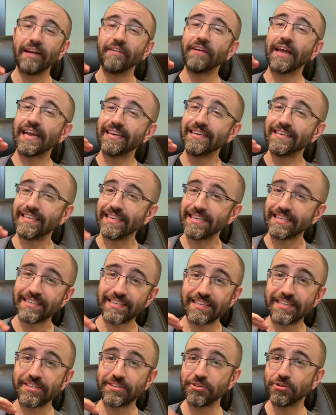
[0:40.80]
in D
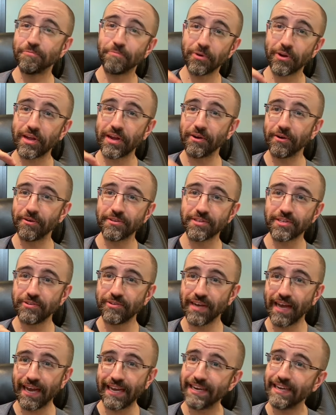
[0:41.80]
C Super Heroes
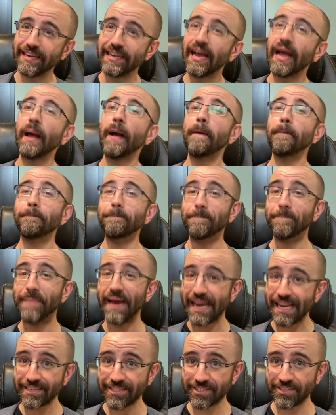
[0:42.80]
United
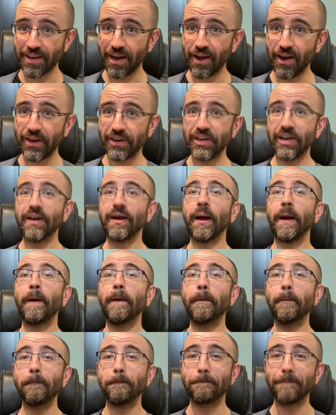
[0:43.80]
based on
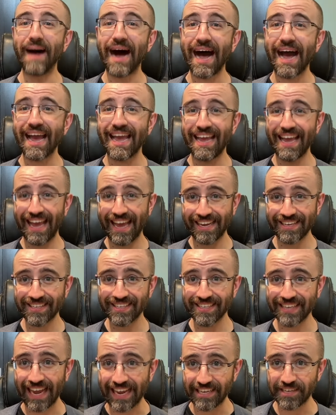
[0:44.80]
my
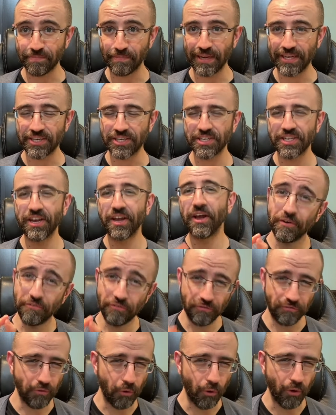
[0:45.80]
excitement
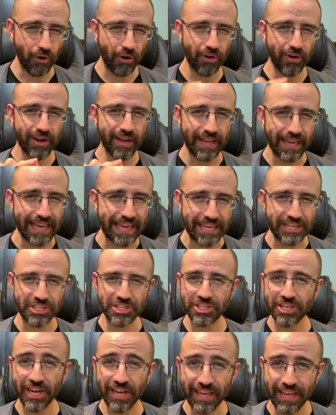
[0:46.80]
for
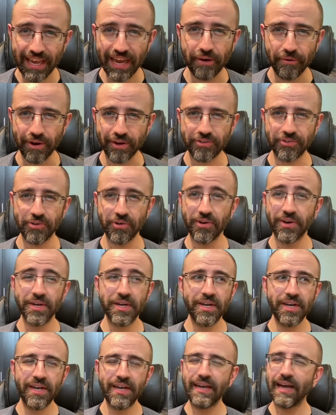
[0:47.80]
each character.
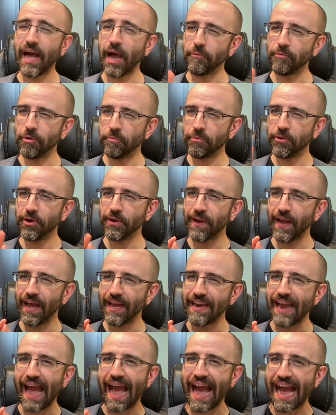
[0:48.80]
I will put
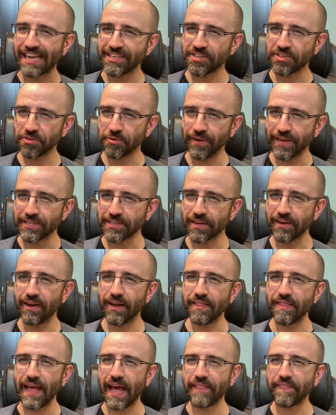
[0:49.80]
an asterisk
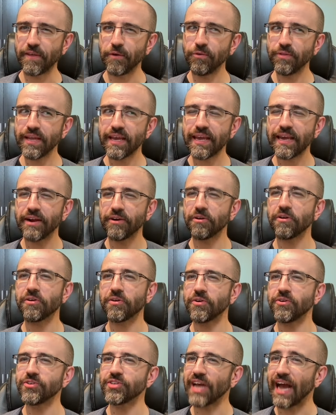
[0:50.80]
on that. The only
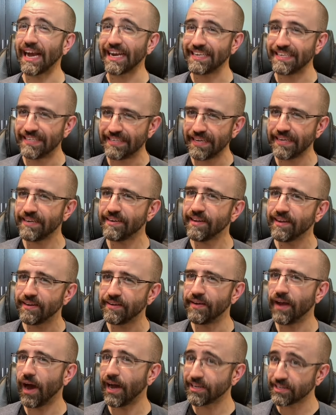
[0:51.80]
characters I did
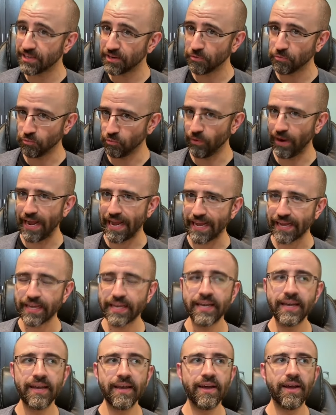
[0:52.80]
not
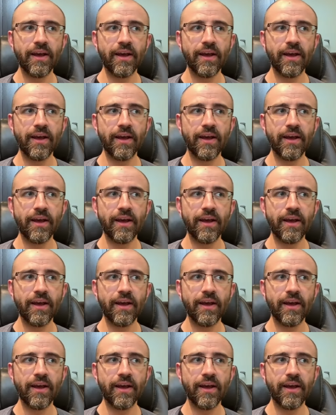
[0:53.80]
rank